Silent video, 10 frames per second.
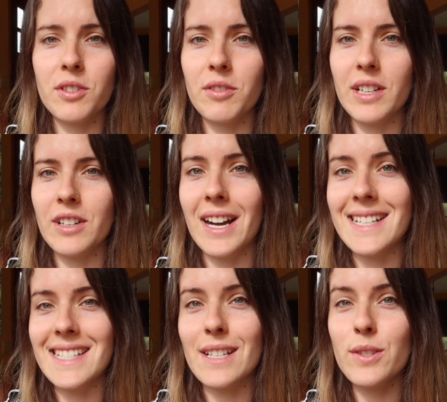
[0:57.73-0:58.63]
career
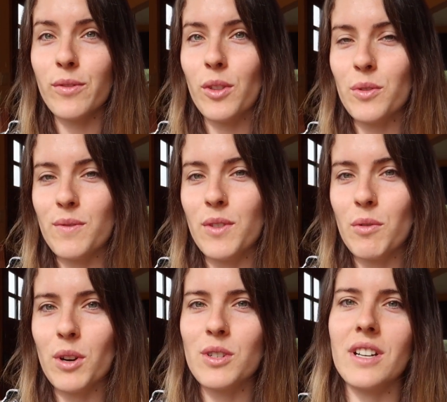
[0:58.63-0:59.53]
ideas for those of you
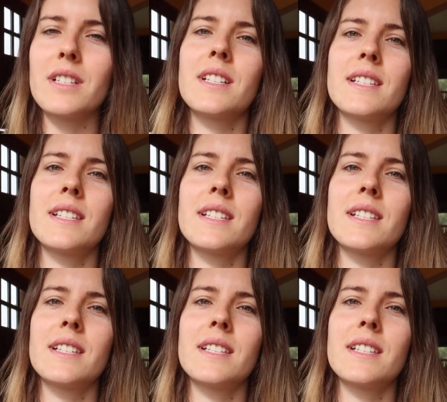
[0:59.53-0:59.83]
who are trying to